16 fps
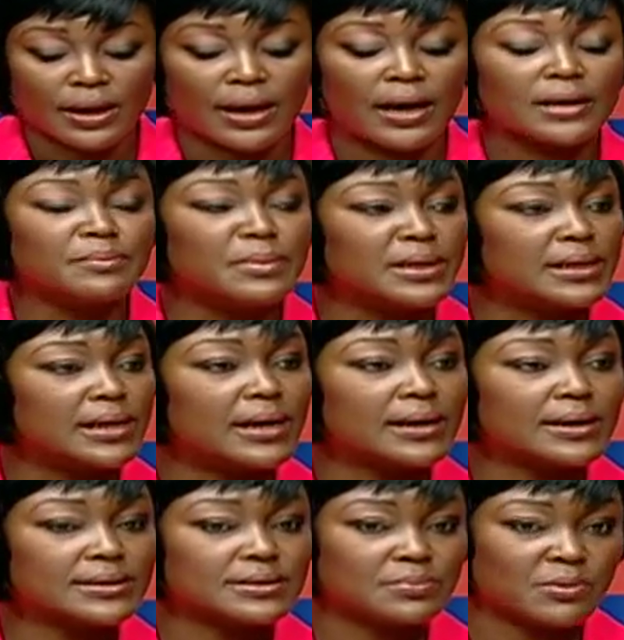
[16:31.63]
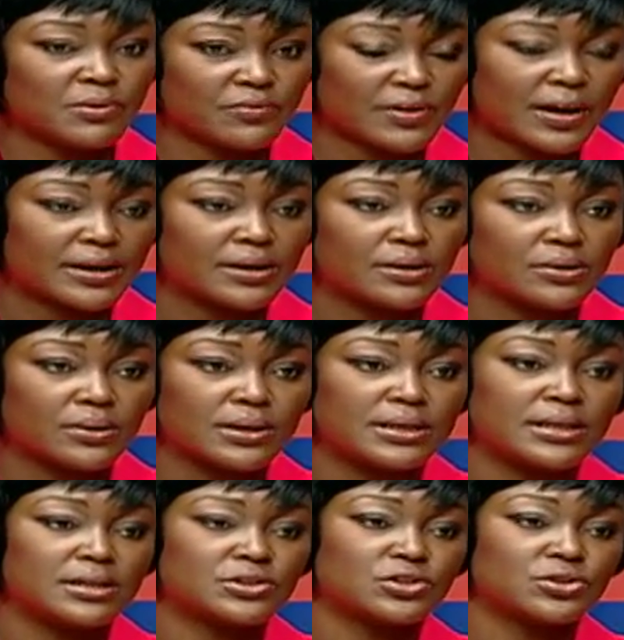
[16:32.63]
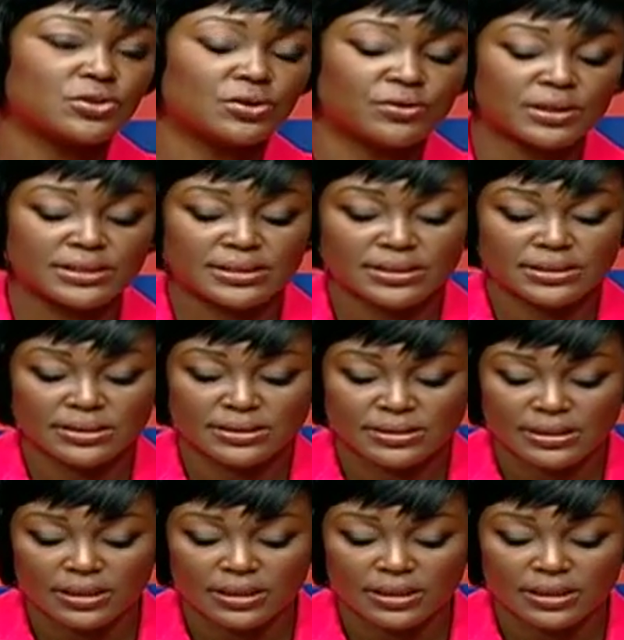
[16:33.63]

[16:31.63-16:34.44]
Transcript: and Monarch has provided all the assurances